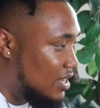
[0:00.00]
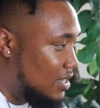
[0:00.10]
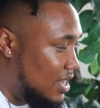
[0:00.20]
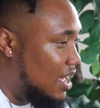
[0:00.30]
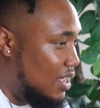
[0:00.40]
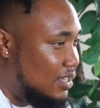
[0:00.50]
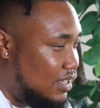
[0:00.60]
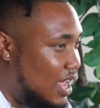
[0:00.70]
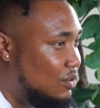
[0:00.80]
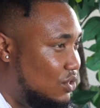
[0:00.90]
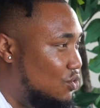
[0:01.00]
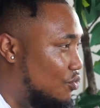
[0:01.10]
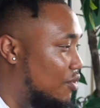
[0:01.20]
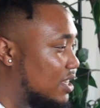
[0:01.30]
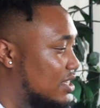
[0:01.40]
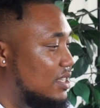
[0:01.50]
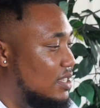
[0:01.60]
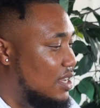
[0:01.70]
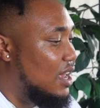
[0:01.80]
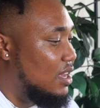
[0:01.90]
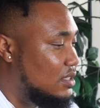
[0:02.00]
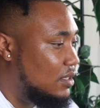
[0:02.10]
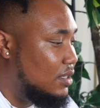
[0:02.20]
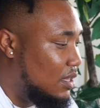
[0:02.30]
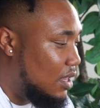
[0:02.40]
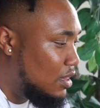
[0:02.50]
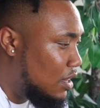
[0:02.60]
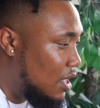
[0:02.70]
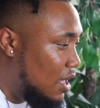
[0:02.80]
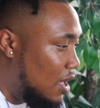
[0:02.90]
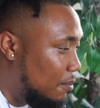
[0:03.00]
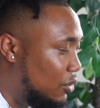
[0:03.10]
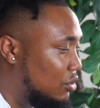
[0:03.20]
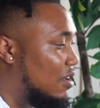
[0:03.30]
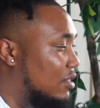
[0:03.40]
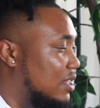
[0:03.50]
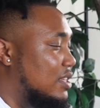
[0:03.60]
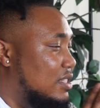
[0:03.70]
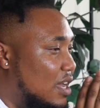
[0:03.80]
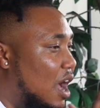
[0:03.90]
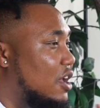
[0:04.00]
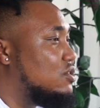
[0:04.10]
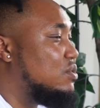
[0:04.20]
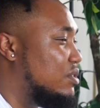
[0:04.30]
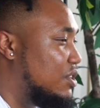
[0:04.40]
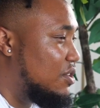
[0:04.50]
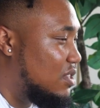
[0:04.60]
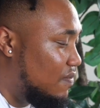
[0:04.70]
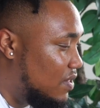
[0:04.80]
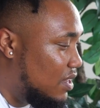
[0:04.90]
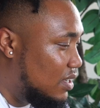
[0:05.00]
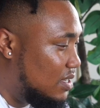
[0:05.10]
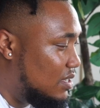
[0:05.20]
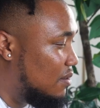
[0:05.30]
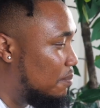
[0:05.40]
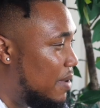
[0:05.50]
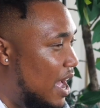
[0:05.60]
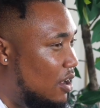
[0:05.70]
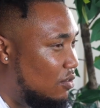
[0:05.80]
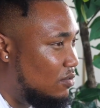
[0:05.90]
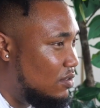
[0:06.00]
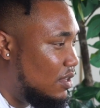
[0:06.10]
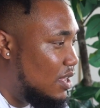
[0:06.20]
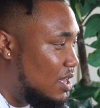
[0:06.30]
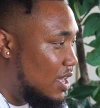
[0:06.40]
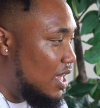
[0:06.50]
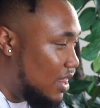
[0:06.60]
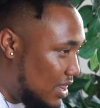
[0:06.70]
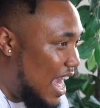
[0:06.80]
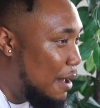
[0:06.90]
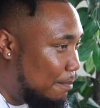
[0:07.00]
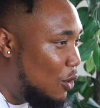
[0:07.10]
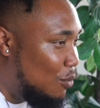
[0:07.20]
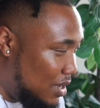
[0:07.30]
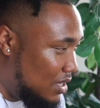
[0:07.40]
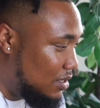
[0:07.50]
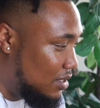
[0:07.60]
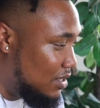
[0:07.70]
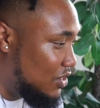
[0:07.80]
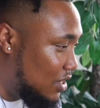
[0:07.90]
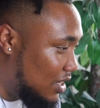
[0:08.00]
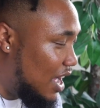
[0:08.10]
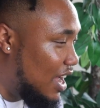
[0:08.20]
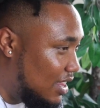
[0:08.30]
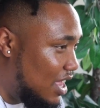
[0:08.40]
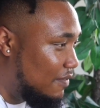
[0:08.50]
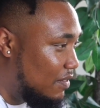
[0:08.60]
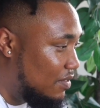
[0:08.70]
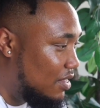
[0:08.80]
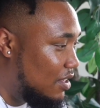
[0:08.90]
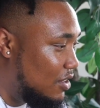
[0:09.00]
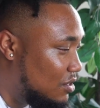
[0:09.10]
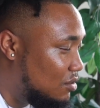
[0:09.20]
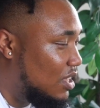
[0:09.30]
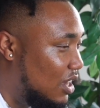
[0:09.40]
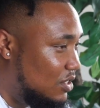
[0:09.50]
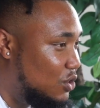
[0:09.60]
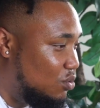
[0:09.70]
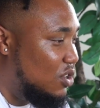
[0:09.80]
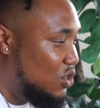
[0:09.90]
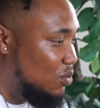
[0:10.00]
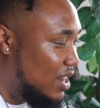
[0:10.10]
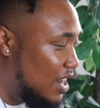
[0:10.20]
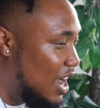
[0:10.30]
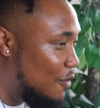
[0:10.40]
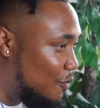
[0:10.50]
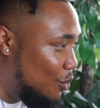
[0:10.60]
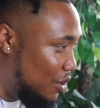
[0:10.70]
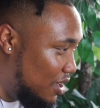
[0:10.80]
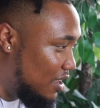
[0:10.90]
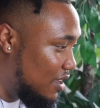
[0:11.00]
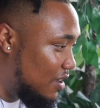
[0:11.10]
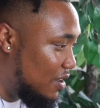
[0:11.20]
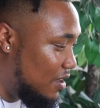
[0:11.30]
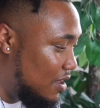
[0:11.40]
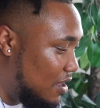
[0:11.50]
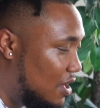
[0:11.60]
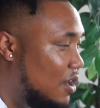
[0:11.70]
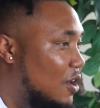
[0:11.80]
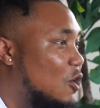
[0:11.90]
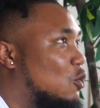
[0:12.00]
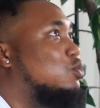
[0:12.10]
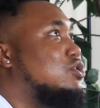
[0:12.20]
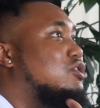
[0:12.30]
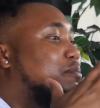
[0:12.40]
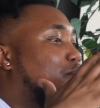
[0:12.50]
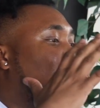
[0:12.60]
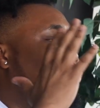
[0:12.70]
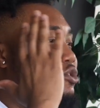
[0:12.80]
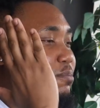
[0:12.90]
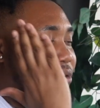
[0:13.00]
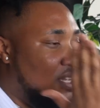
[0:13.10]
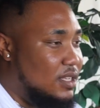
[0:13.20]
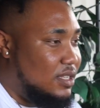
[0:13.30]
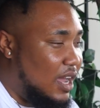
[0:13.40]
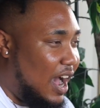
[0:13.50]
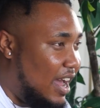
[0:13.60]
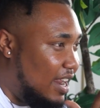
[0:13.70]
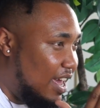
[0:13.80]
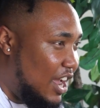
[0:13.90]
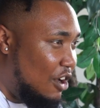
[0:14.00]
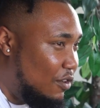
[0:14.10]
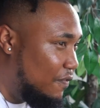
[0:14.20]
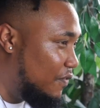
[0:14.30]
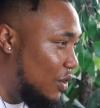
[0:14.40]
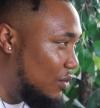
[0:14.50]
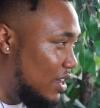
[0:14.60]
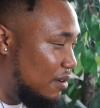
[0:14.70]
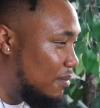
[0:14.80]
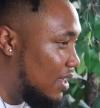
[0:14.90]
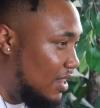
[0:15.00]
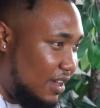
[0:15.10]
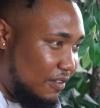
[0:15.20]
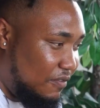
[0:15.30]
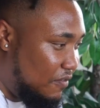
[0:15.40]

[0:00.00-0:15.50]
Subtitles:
sounds crazy to say, but throughout the entire 2 years of this battle, that moment, July 11th, 2022 at 9:40, was the most peace I'd ever felt in my life.